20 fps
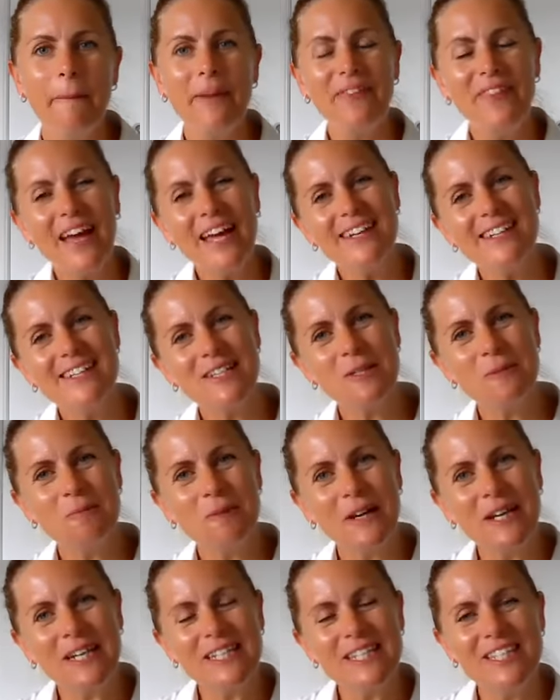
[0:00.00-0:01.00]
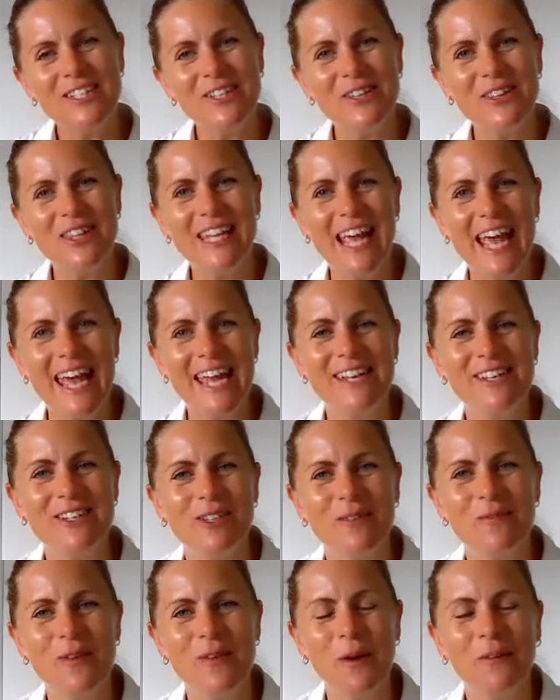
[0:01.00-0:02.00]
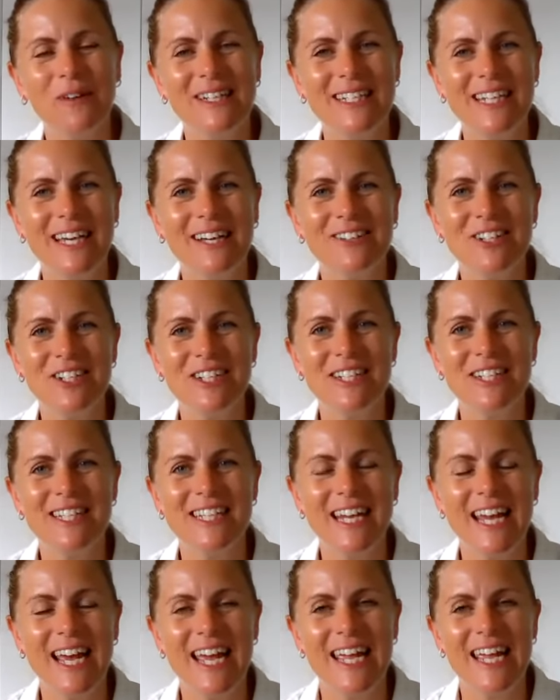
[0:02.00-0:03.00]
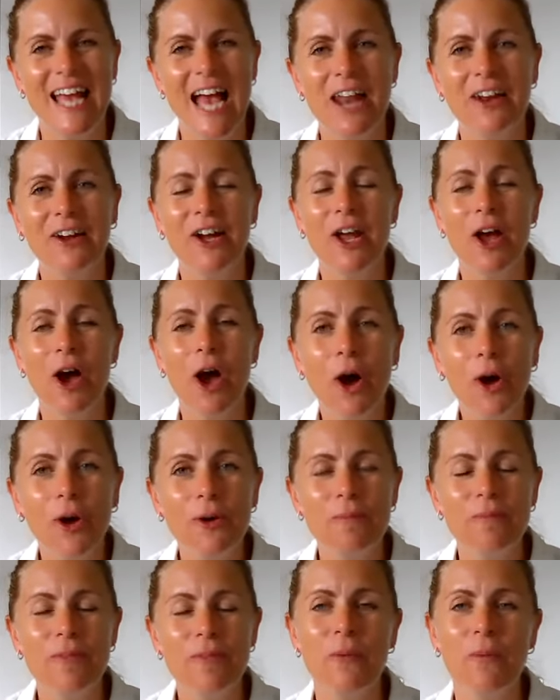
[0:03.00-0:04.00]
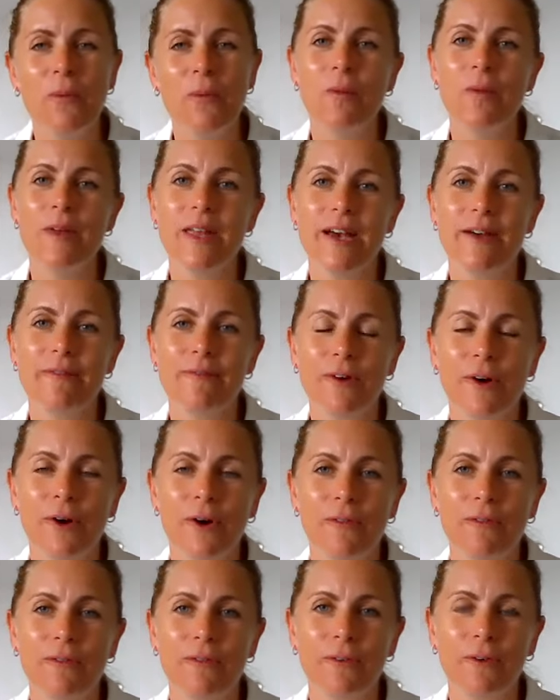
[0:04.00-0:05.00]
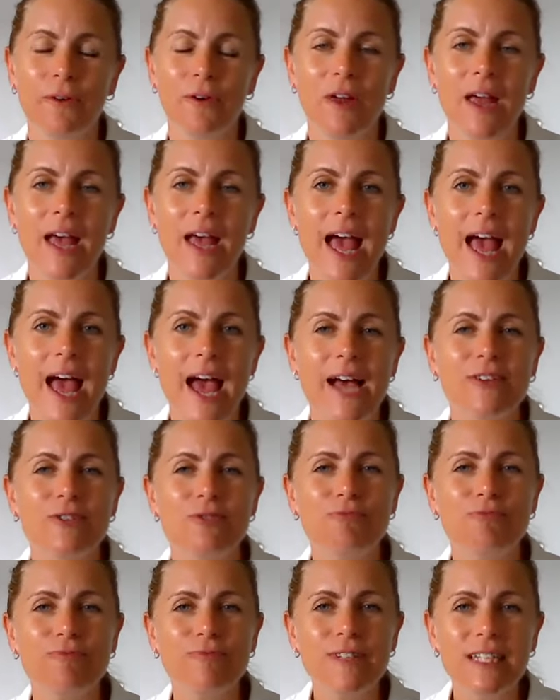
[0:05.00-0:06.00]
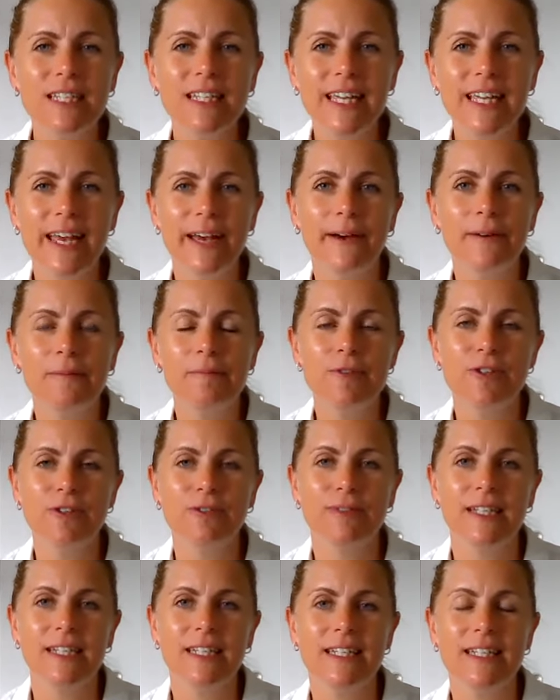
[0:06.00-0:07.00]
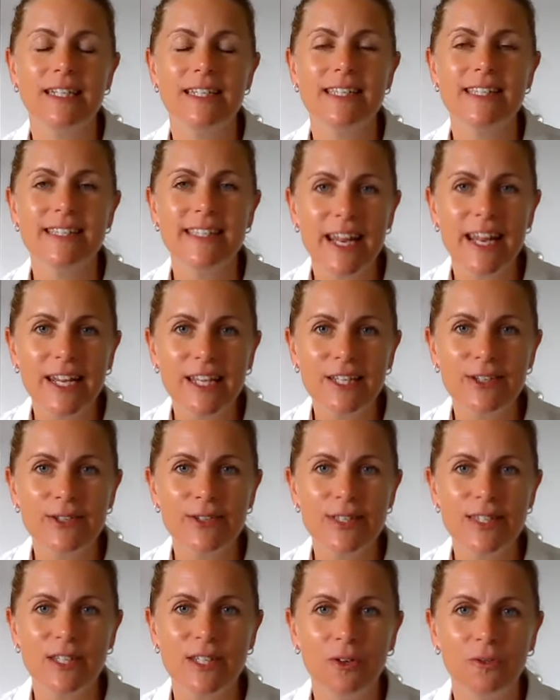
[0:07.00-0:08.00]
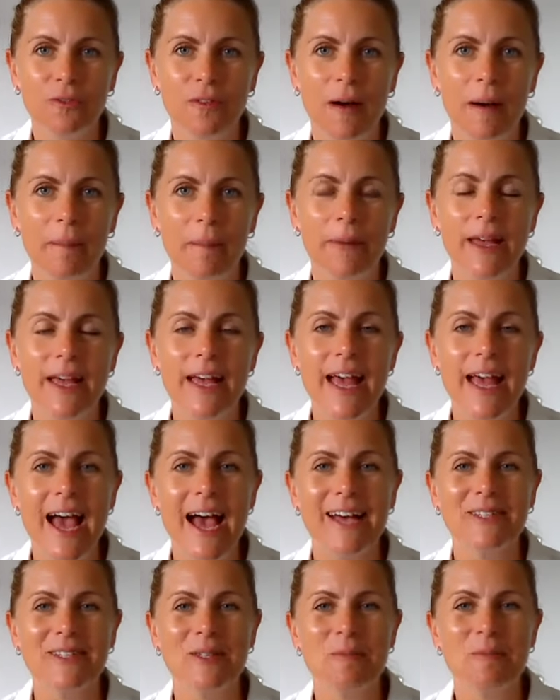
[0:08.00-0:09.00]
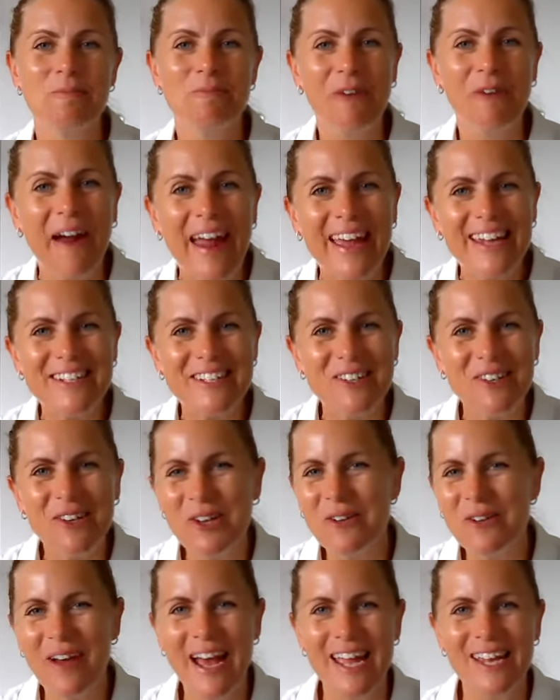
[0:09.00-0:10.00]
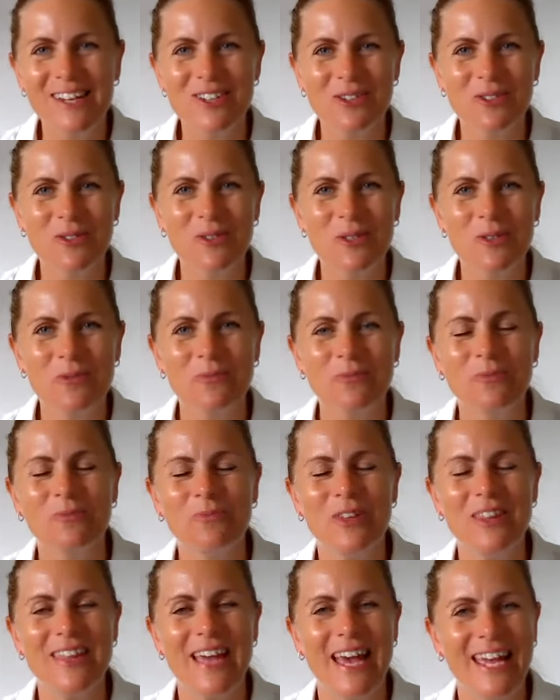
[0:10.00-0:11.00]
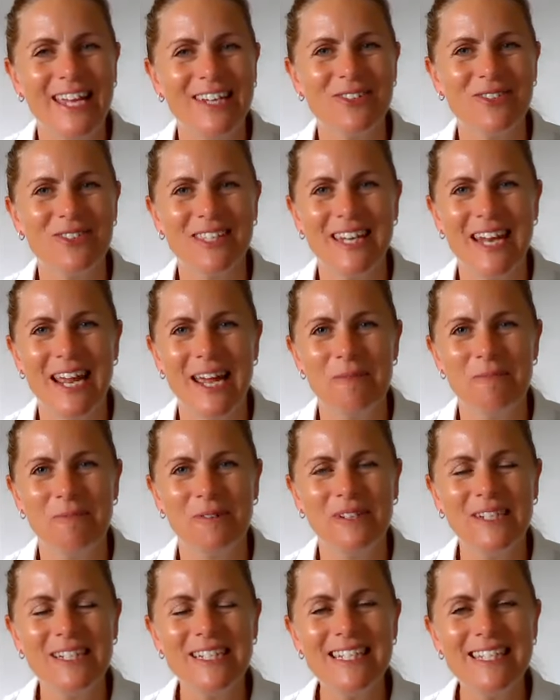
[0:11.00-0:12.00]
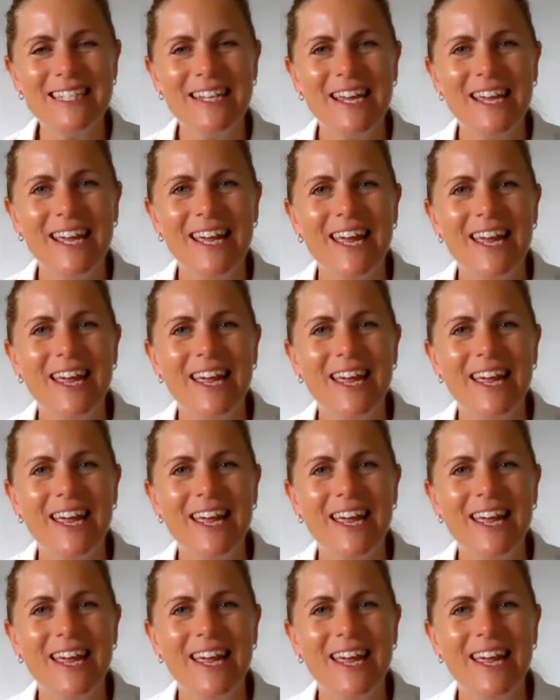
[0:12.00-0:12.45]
But that does bring us to the end of your induction today. And I hope that what we have gone through has really helped you in setting yourself up as a brand new Angels with Angels and Aprons.